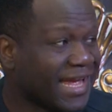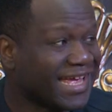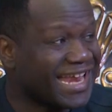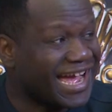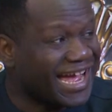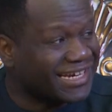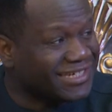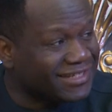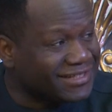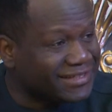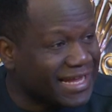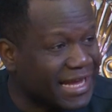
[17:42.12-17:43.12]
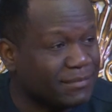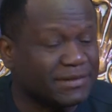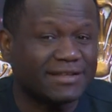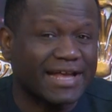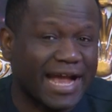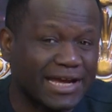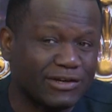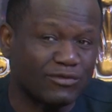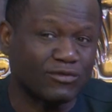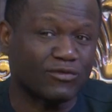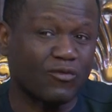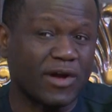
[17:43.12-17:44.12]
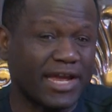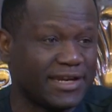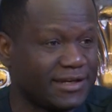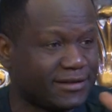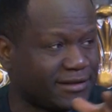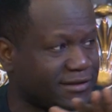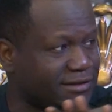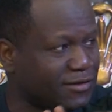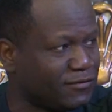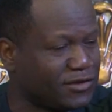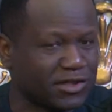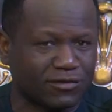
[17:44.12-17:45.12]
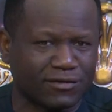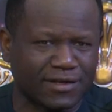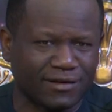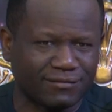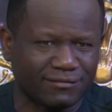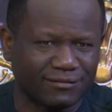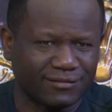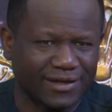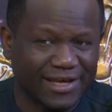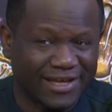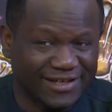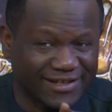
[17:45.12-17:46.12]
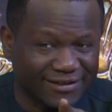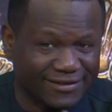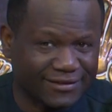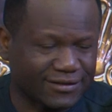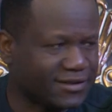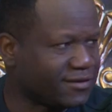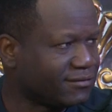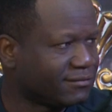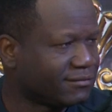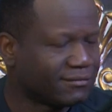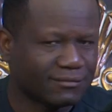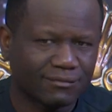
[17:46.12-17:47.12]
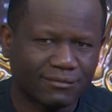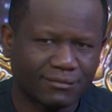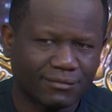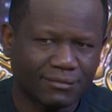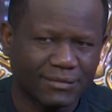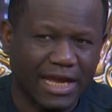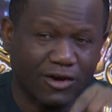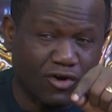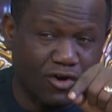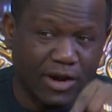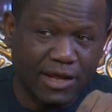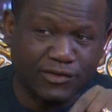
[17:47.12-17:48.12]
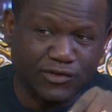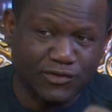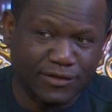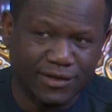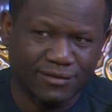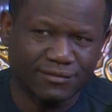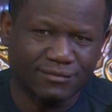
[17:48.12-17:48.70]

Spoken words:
Now, at this time, these idols were in the city of Jerusalem, this city that God has chosen.